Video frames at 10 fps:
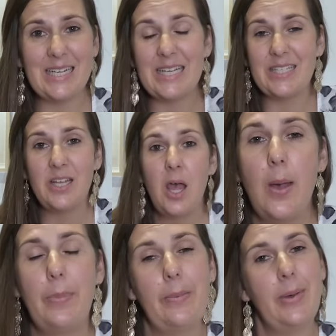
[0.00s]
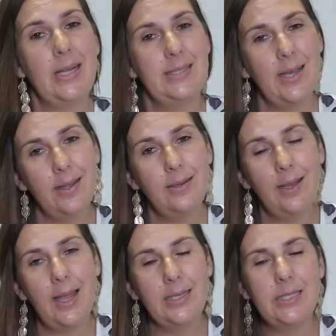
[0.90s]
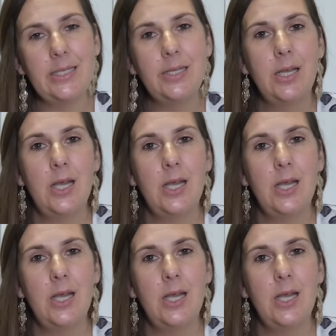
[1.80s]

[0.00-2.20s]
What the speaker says: it, but my son liked it.